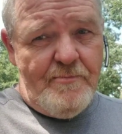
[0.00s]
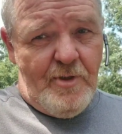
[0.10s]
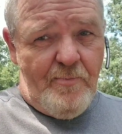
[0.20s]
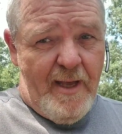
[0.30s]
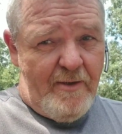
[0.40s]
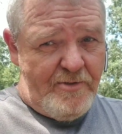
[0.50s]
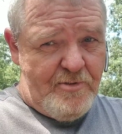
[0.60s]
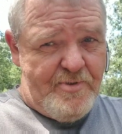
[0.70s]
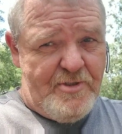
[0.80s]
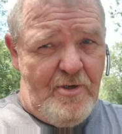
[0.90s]
little bells
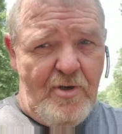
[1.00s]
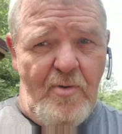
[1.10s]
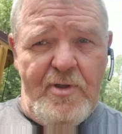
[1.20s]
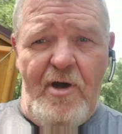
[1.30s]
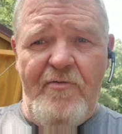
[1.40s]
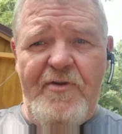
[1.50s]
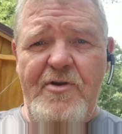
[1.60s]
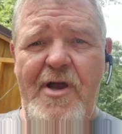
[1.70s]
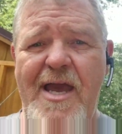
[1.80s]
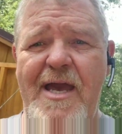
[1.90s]
should start going off in
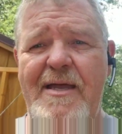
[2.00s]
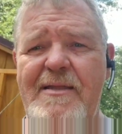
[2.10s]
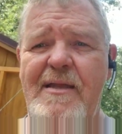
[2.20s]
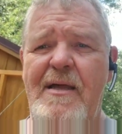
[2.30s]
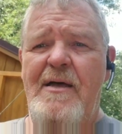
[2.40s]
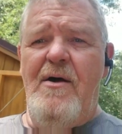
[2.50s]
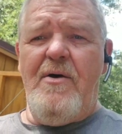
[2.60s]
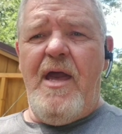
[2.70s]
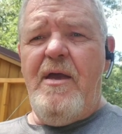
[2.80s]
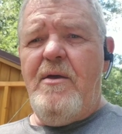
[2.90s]
your head.
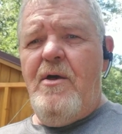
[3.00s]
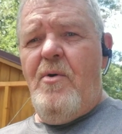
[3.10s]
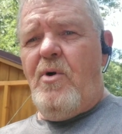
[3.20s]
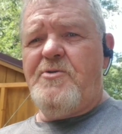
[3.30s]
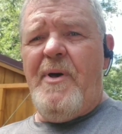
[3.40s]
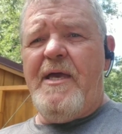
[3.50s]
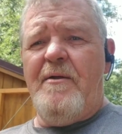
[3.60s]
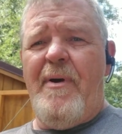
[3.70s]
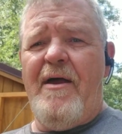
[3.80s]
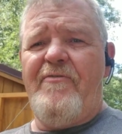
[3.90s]
Okay, what's making
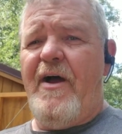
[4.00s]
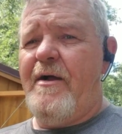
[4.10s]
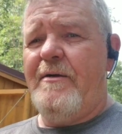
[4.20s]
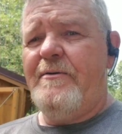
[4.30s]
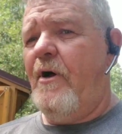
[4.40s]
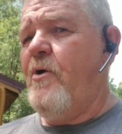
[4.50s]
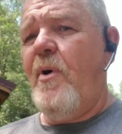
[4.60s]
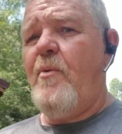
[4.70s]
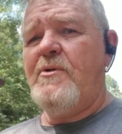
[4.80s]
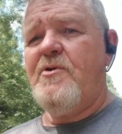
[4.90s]
it backfire? Only
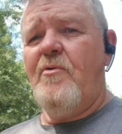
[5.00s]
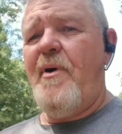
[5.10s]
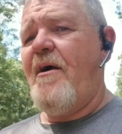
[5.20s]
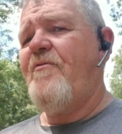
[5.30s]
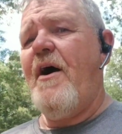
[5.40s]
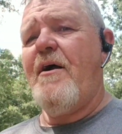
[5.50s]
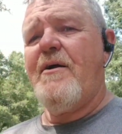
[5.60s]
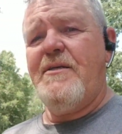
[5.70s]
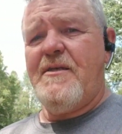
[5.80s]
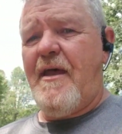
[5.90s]
way one's going to backfire
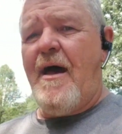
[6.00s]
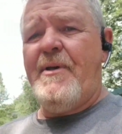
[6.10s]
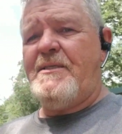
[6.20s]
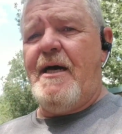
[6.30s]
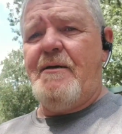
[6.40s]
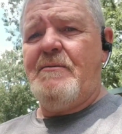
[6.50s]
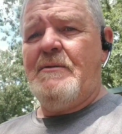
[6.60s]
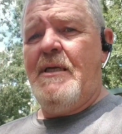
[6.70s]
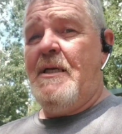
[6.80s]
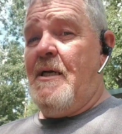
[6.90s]
is the timing's out.
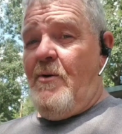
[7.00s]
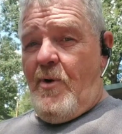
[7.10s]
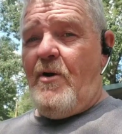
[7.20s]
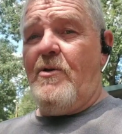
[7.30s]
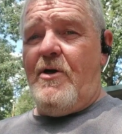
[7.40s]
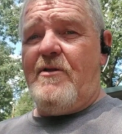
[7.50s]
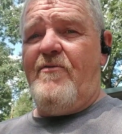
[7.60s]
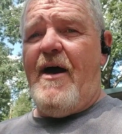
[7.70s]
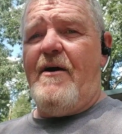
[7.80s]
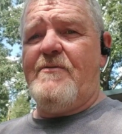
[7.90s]
We're going to look at the
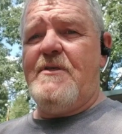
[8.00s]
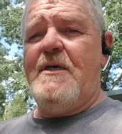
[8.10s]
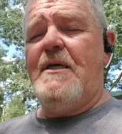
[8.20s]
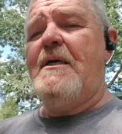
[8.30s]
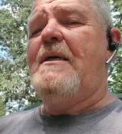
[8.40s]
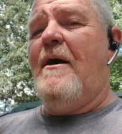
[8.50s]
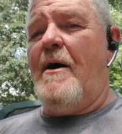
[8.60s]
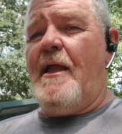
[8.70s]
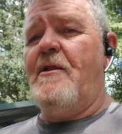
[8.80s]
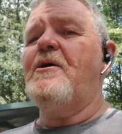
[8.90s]
valves. All
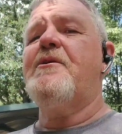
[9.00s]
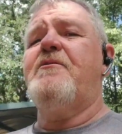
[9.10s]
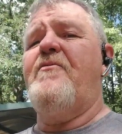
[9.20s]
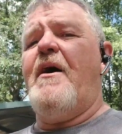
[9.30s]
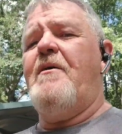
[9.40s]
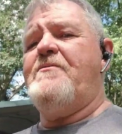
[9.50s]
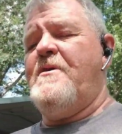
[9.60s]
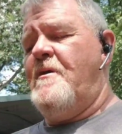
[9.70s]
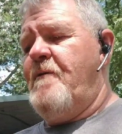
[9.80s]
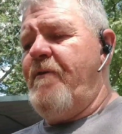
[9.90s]
right, I looked at the
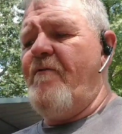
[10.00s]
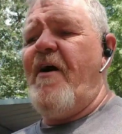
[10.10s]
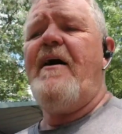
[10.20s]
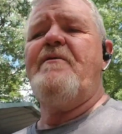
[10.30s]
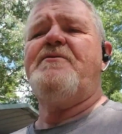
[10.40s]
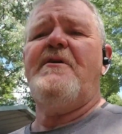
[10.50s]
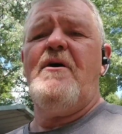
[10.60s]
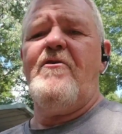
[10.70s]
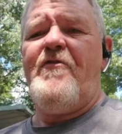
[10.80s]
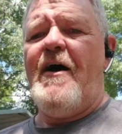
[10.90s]
valves. The valves
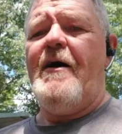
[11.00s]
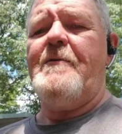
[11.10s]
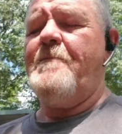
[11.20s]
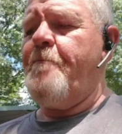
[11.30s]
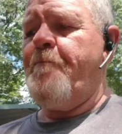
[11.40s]
are fine.